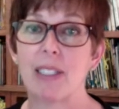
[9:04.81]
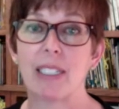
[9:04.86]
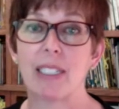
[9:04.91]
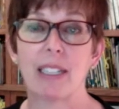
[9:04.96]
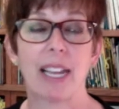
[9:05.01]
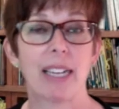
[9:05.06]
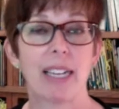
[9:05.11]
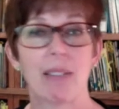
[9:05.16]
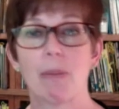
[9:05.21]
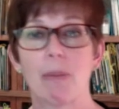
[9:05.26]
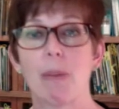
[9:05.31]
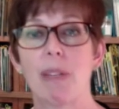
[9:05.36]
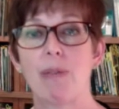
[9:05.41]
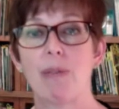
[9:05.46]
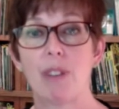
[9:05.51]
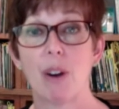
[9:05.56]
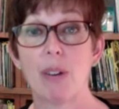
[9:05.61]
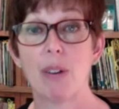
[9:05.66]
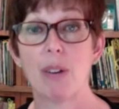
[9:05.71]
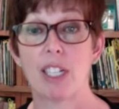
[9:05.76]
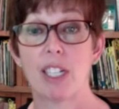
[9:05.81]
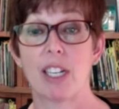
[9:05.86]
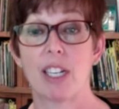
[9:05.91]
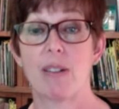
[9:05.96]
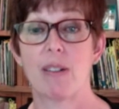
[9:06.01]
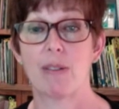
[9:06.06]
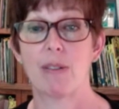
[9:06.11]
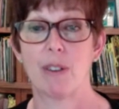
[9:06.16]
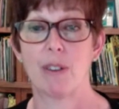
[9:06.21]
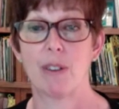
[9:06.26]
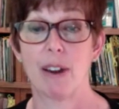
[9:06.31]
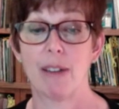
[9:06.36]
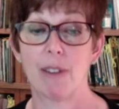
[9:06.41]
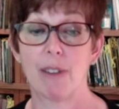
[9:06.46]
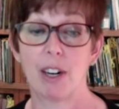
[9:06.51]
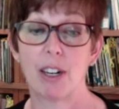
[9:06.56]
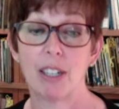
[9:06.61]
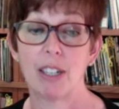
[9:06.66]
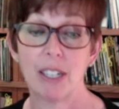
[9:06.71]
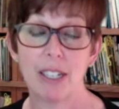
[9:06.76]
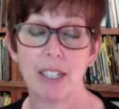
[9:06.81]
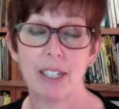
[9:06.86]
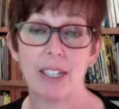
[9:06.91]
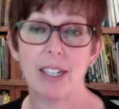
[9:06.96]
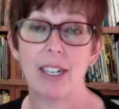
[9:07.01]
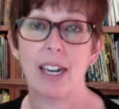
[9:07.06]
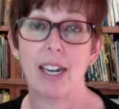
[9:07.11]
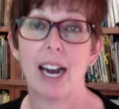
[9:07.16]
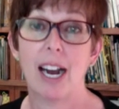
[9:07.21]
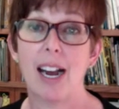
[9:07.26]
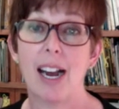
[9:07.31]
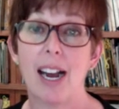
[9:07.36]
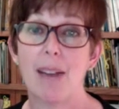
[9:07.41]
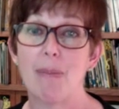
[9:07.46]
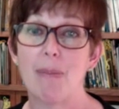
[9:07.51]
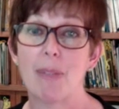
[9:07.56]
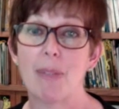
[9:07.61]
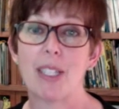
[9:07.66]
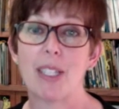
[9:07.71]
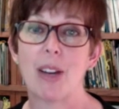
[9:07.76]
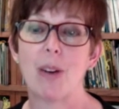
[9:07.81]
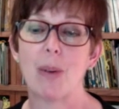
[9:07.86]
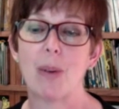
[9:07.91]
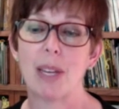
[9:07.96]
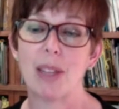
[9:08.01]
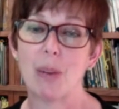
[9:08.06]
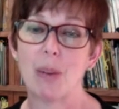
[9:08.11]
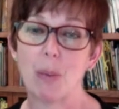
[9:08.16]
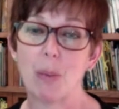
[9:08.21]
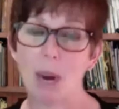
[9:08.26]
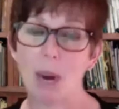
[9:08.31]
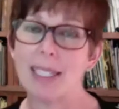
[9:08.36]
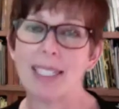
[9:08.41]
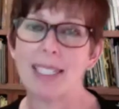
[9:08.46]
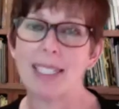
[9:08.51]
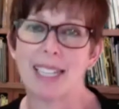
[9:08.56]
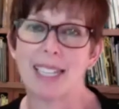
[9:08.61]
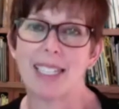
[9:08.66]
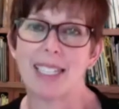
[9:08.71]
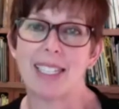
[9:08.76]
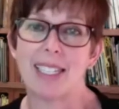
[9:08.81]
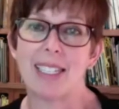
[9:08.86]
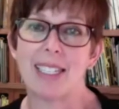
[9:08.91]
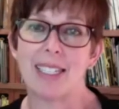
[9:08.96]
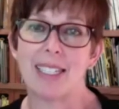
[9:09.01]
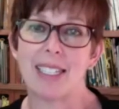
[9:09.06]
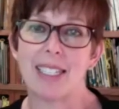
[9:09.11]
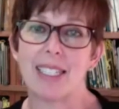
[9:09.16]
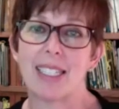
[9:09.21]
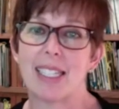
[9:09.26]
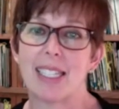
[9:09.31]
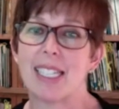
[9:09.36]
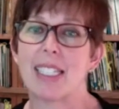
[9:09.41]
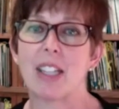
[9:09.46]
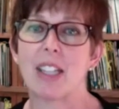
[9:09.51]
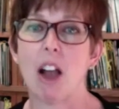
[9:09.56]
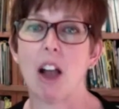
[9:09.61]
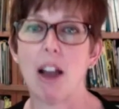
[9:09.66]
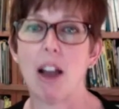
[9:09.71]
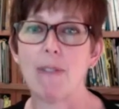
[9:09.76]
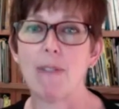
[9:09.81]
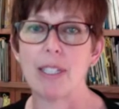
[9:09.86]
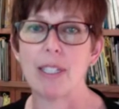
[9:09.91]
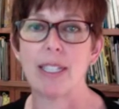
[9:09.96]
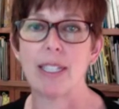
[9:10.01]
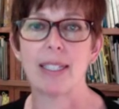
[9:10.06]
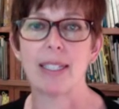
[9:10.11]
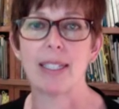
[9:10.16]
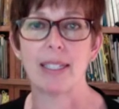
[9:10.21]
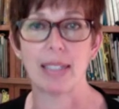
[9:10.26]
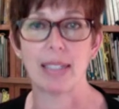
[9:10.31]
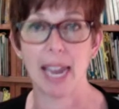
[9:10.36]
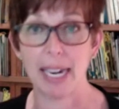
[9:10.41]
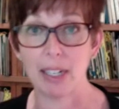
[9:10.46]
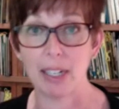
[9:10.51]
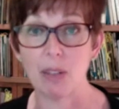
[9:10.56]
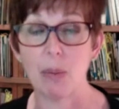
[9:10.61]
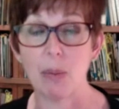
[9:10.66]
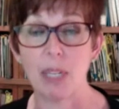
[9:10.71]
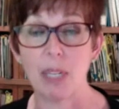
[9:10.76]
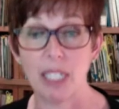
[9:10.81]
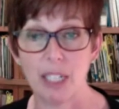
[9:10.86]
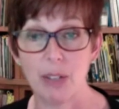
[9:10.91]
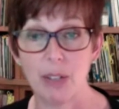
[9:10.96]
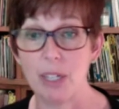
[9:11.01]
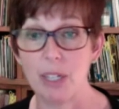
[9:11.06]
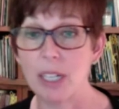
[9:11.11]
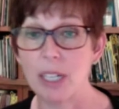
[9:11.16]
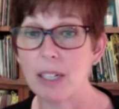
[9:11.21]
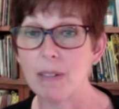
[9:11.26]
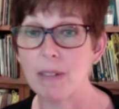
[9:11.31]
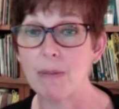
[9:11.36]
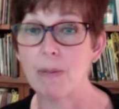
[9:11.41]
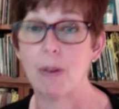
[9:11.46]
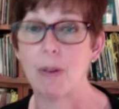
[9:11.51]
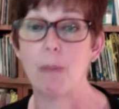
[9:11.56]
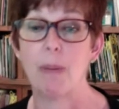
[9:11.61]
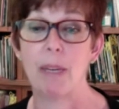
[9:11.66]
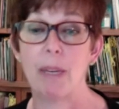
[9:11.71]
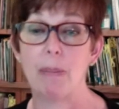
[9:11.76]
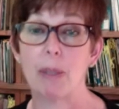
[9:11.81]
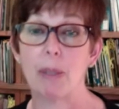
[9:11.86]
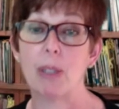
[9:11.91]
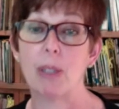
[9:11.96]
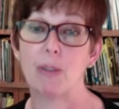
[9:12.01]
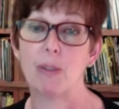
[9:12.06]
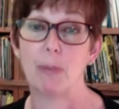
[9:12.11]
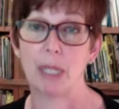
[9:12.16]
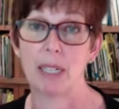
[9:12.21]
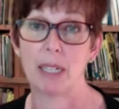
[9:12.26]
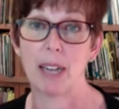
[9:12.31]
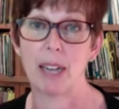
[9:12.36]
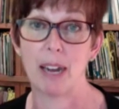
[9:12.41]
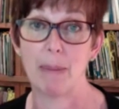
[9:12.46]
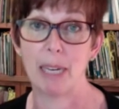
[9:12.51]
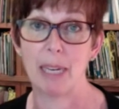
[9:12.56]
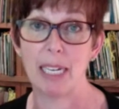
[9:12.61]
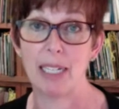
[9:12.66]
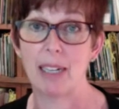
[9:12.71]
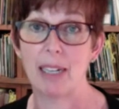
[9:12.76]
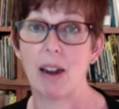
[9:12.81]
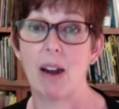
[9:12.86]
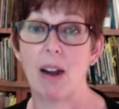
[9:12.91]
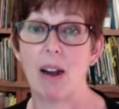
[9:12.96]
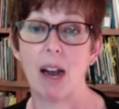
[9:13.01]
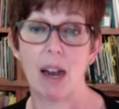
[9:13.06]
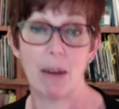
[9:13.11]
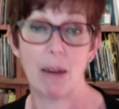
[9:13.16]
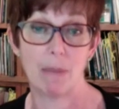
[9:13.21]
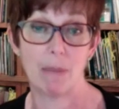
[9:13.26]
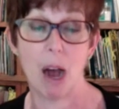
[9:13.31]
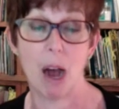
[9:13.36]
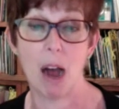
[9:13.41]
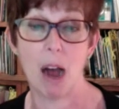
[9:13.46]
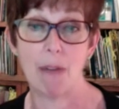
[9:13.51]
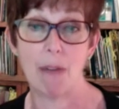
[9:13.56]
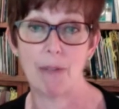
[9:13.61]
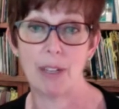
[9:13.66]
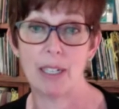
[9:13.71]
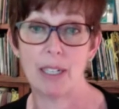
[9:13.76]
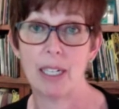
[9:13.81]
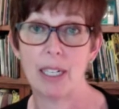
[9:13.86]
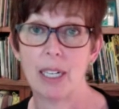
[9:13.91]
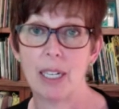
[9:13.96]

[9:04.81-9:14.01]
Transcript: like we've known each other forever. Wow. So in the one sense, this conference is like a reunion for people who've been coming often.